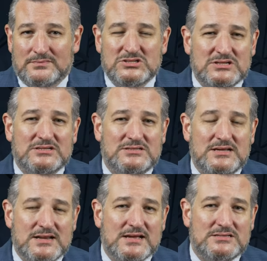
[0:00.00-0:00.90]
The
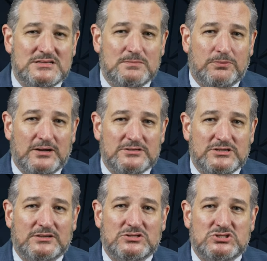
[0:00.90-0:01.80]
sixteen nineteen
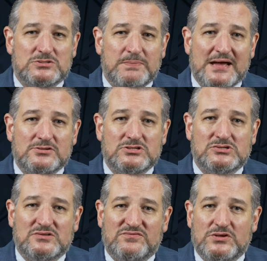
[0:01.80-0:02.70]
Project
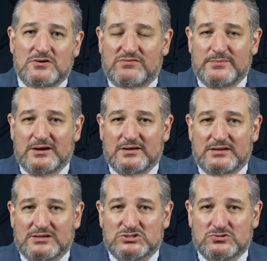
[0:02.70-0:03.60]
espouses the view of American
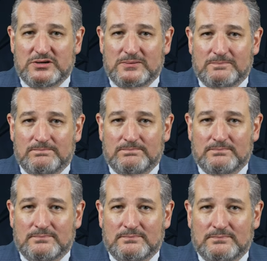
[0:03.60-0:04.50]
history
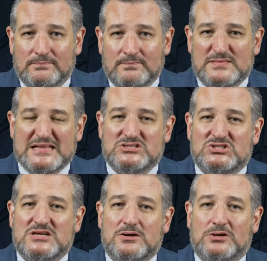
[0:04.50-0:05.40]
that
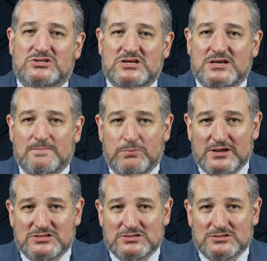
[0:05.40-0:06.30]
C R T
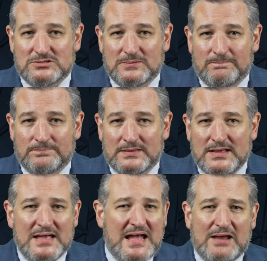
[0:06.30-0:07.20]
embraces.
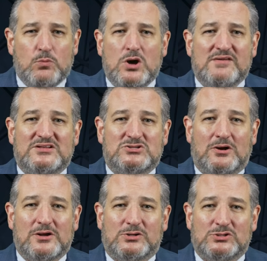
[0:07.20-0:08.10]
And one of its
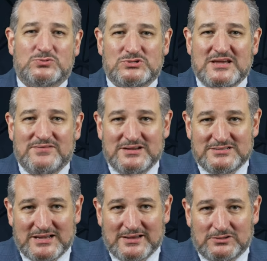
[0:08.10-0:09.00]
articles was even
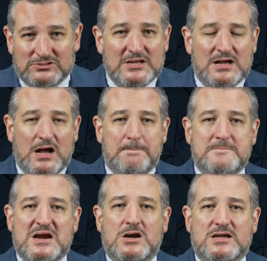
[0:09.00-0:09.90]
entitled,
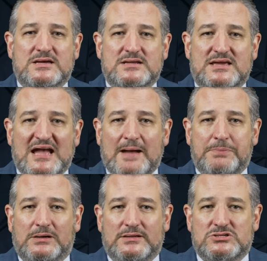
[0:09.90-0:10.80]
American
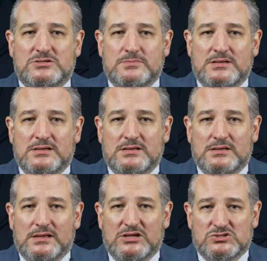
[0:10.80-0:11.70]
Capitalism
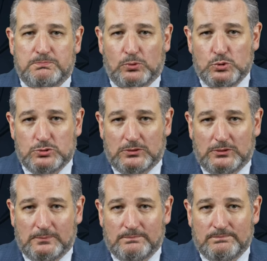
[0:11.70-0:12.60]
is Brutal.
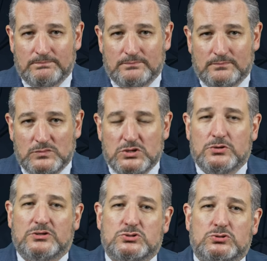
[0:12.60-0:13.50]
You
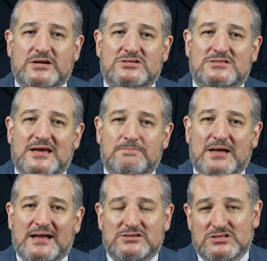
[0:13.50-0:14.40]
can trace that
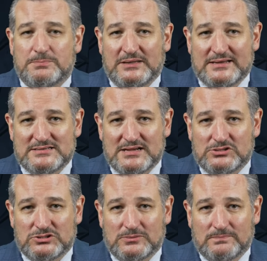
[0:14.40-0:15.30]
back to the
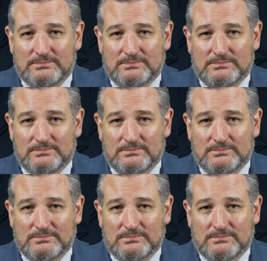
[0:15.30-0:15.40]
plantation.